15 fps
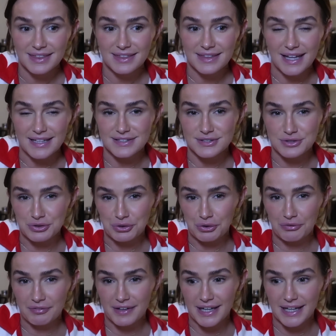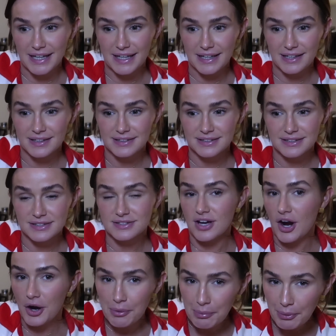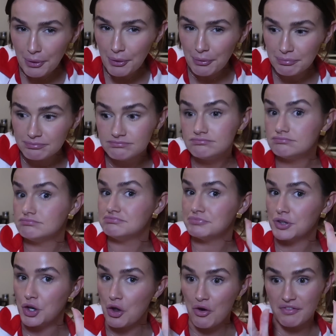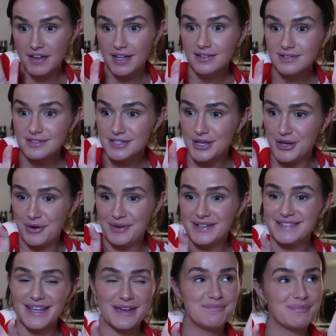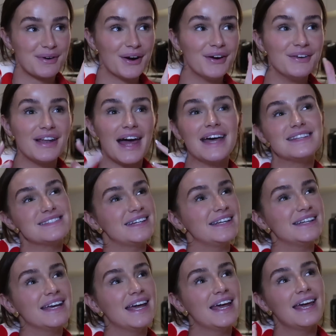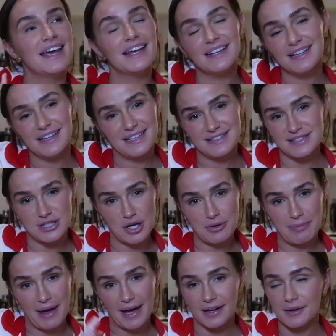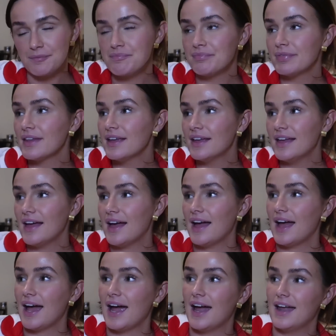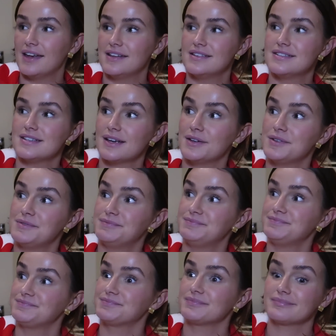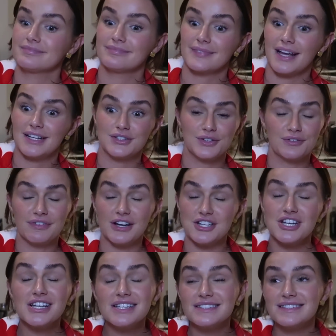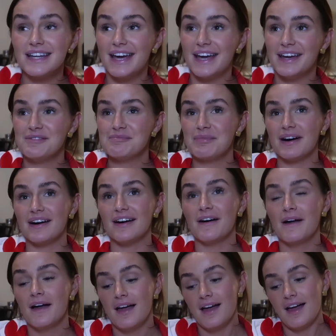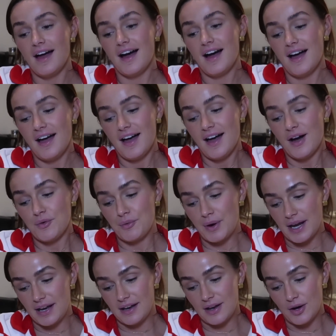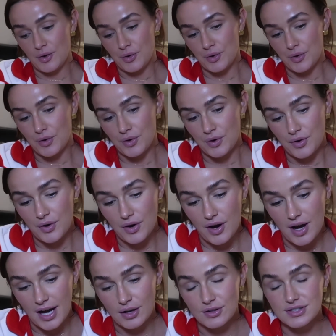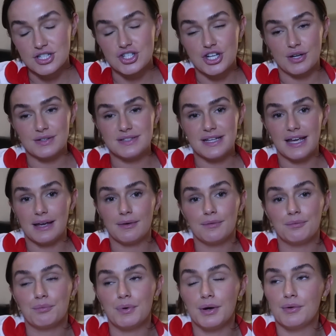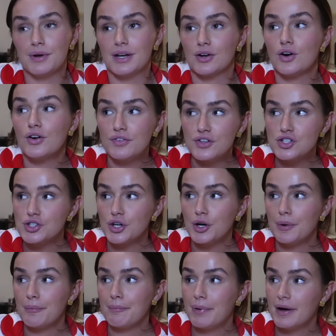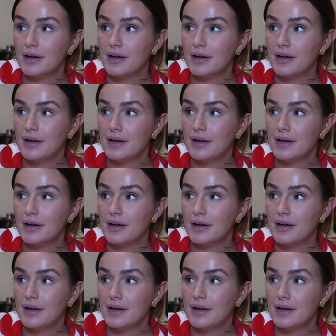that's not really desirable, no offense, USA Pro, like, as in it's a tote bag. And I don't know if I jinxed it, but when I got to Chelsea, we were in a coffee shop,